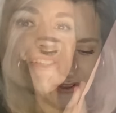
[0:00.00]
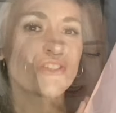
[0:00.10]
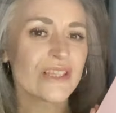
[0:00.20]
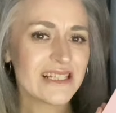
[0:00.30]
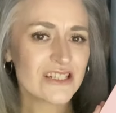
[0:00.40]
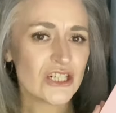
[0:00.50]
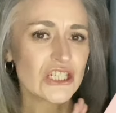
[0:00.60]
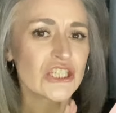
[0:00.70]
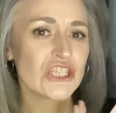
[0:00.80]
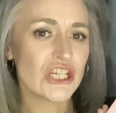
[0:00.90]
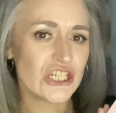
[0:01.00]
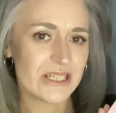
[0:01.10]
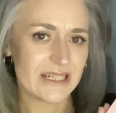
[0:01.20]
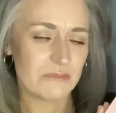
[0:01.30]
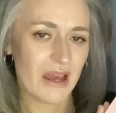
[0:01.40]
So this costs
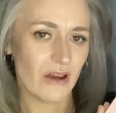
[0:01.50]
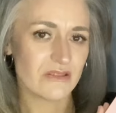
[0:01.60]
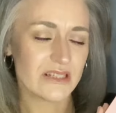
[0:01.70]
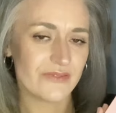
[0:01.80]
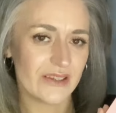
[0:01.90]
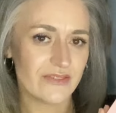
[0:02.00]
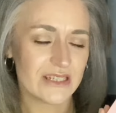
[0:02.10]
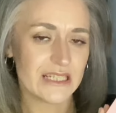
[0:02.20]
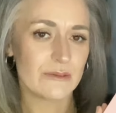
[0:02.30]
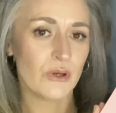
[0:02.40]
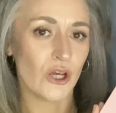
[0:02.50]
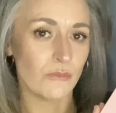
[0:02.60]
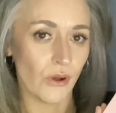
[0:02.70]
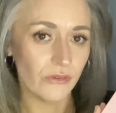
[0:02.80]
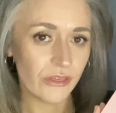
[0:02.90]
£13.50 per
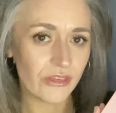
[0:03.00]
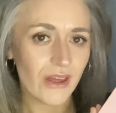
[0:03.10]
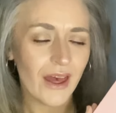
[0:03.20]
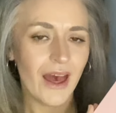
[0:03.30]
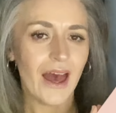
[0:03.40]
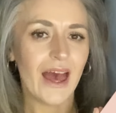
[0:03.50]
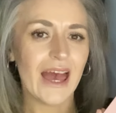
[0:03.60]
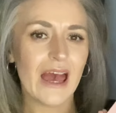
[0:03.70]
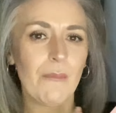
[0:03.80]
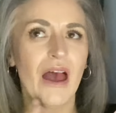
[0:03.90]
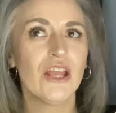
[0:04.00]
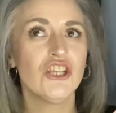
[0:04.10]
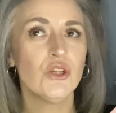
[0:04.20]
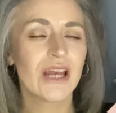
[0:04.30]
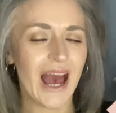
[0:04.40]
month.
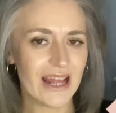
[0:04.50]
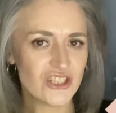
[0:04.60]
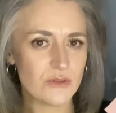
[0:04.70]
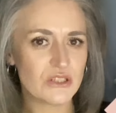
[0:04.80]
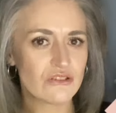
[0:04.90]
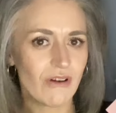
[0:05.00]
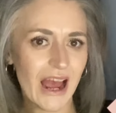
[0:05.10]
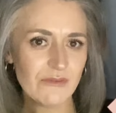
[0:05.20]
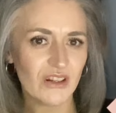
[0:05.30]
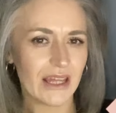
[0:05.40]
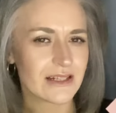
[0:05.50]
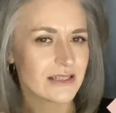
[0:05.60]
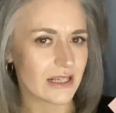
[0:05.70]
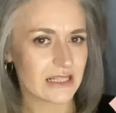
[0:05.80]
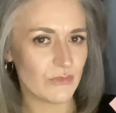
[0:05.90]
You can subscribe for like
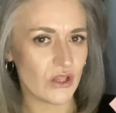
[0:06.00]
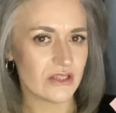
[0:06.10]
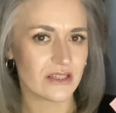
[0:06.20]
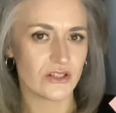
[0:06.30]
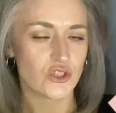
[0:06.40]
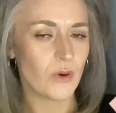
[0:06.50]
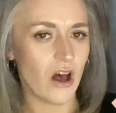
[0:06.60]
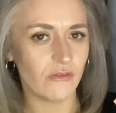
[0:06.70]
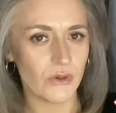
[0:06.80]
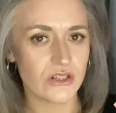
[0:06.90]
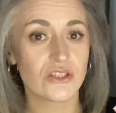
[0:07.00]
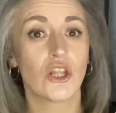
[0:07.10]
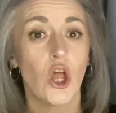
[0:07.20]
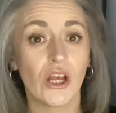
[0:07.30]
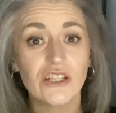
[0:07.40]
6 months and 12 months. The
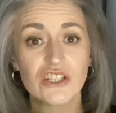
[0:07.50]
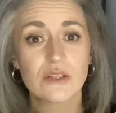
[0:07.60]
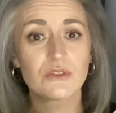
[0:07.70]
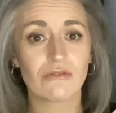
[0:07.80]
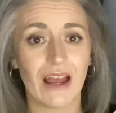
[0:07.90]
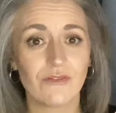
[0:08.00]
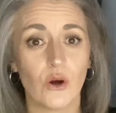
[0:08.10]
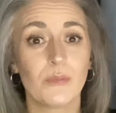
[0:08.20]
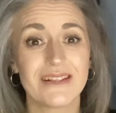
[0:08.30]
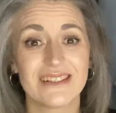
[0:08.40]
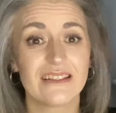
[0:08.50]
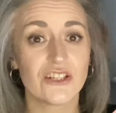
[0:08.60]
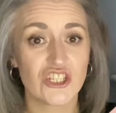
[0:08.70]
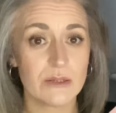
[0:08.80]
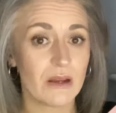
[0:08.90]
longer you subscribe for, basically the
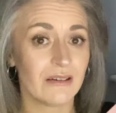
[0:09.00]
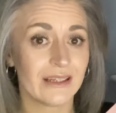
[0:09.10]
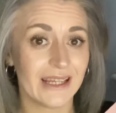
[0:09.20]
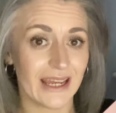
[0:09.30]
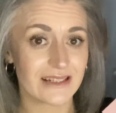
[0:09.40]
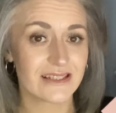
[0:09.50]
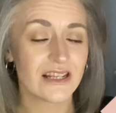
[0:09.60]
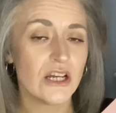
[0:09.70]
cheaper it gets.